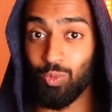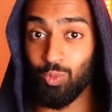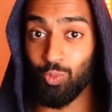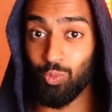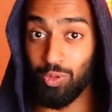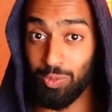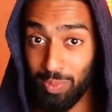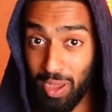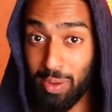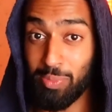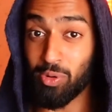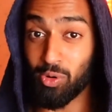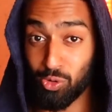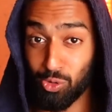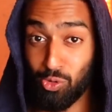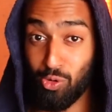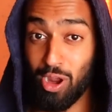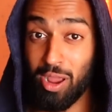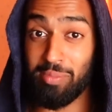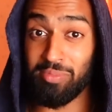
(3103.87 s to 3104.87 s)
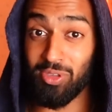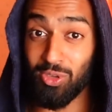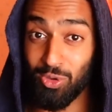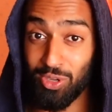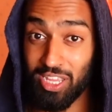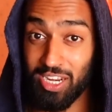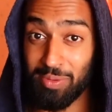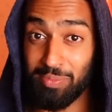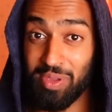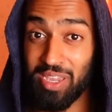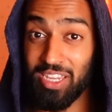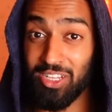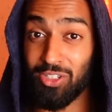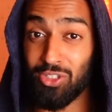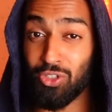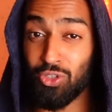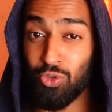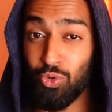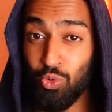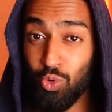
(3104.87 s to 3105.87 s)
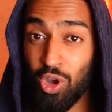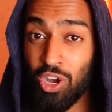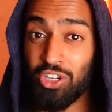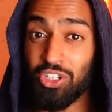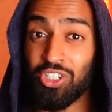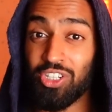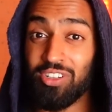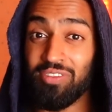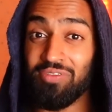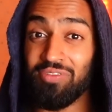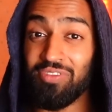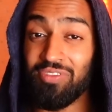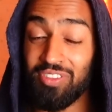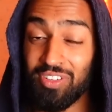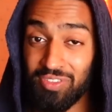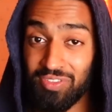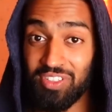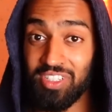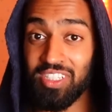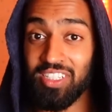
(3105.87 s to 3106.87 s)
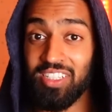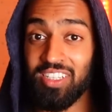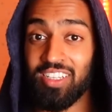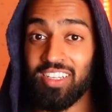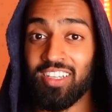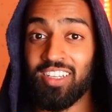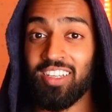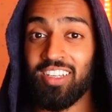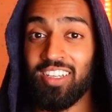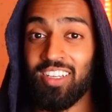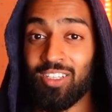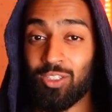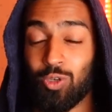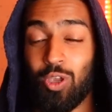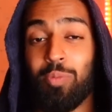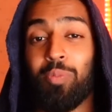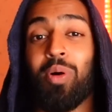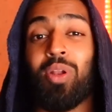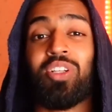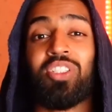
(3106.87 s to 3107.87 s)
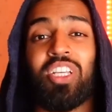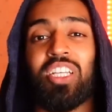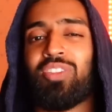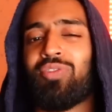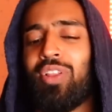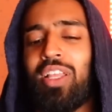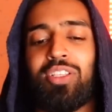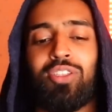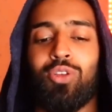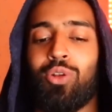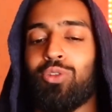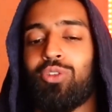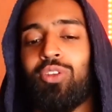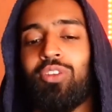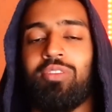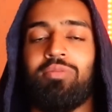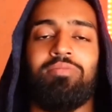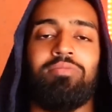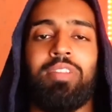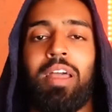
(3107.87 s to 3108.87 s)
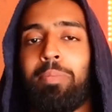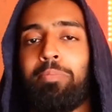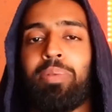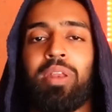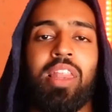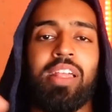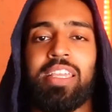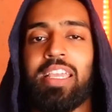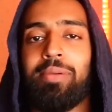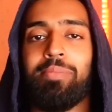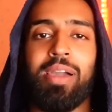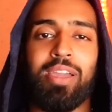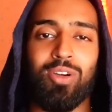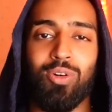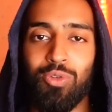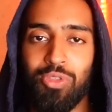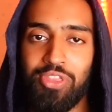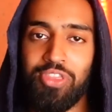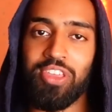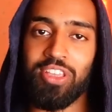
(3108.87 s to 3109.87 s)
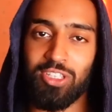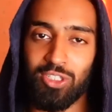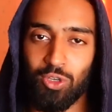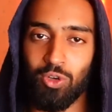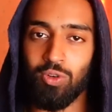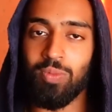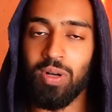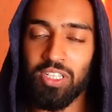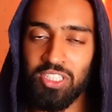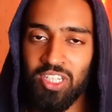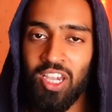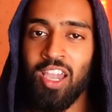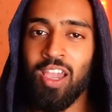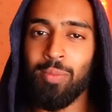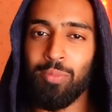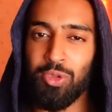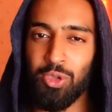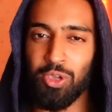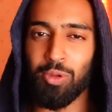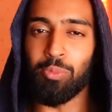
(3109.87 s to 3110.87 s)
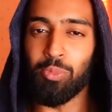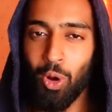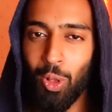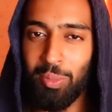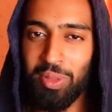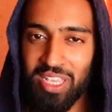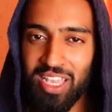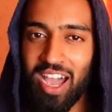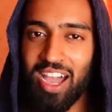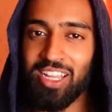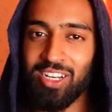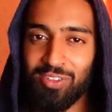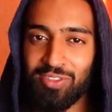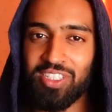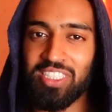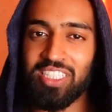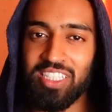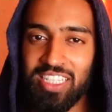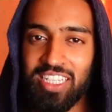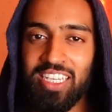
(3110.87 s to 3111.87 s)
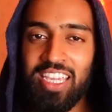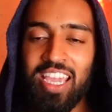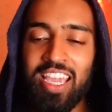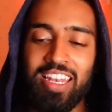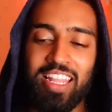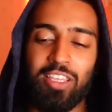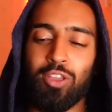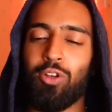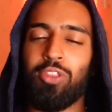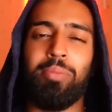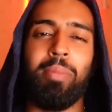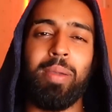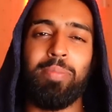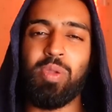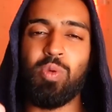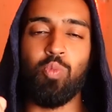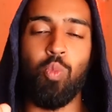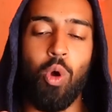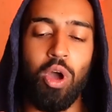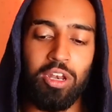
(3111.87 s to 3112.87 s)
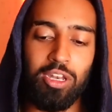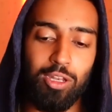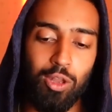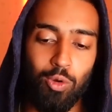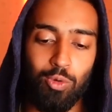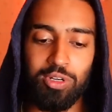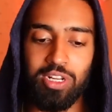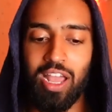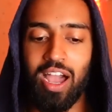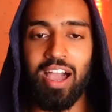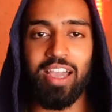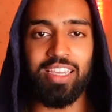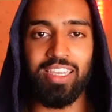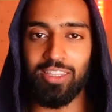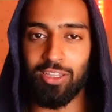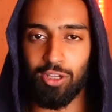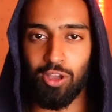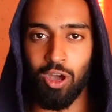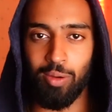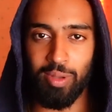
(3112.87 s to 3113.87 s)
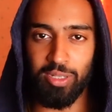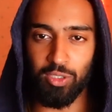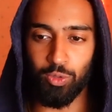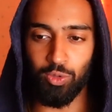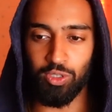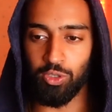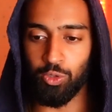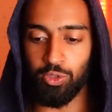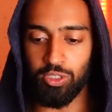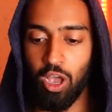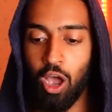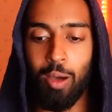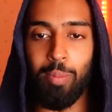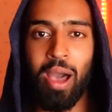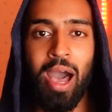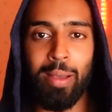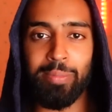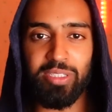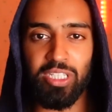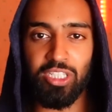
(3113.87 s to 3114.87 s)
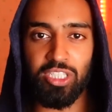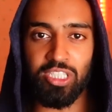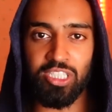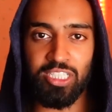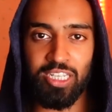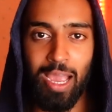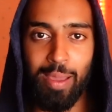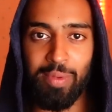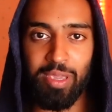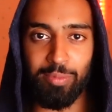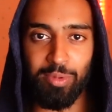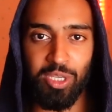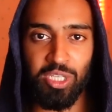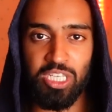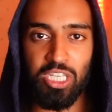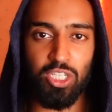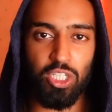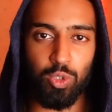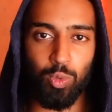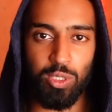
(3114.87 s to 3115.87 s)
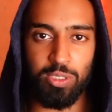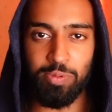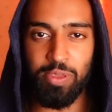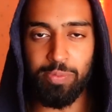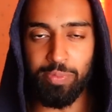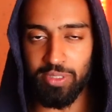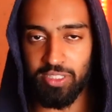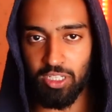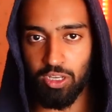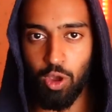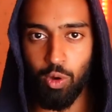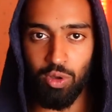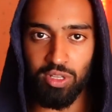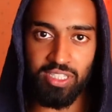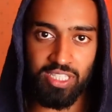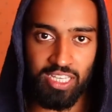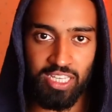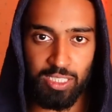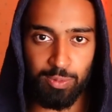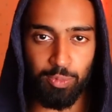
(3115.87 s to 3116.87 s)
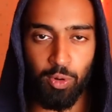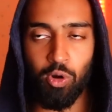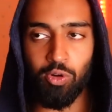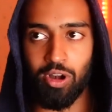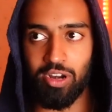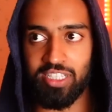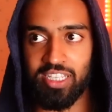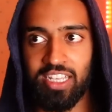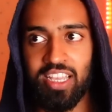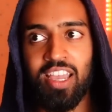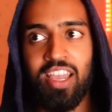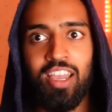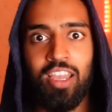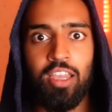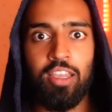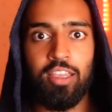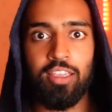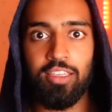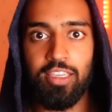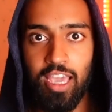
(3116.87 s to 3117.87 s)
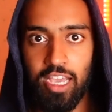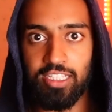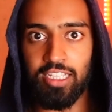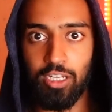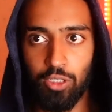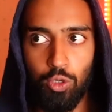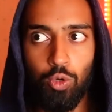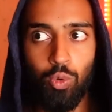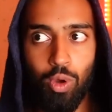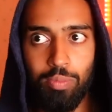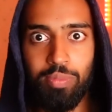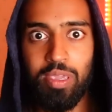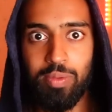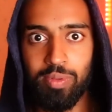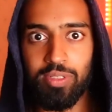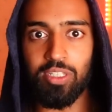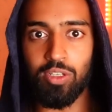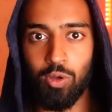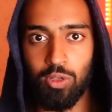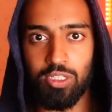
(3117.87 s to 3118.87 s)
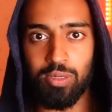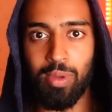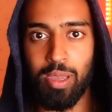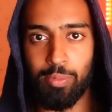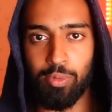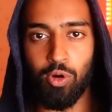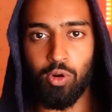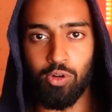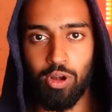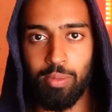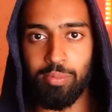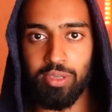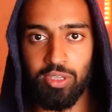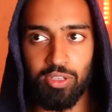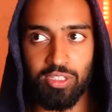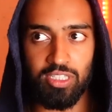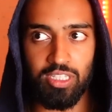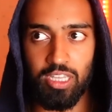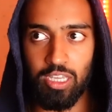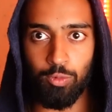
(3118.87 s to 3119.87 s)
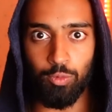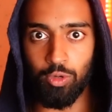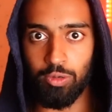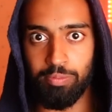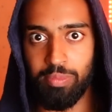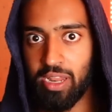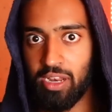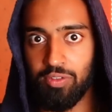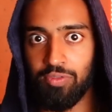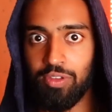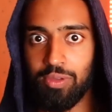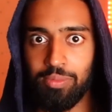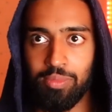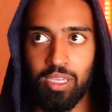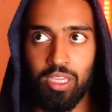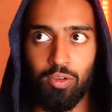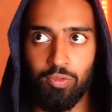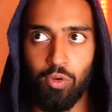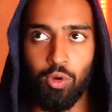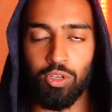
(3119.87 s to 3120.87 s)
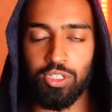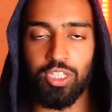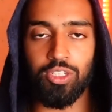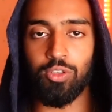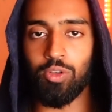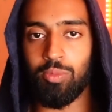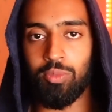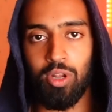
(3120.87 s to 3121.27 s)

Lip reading: With my program, you're getting paid $250. So I apologize for like plugging my own thing so much, but you can probably kind of see, like, there might be one lone guy in the comments who's, but Hamza's scamming because he just wants people to go onto his program. It's like, yes, I do want people to go into my program because it would benefit me. Of course I do.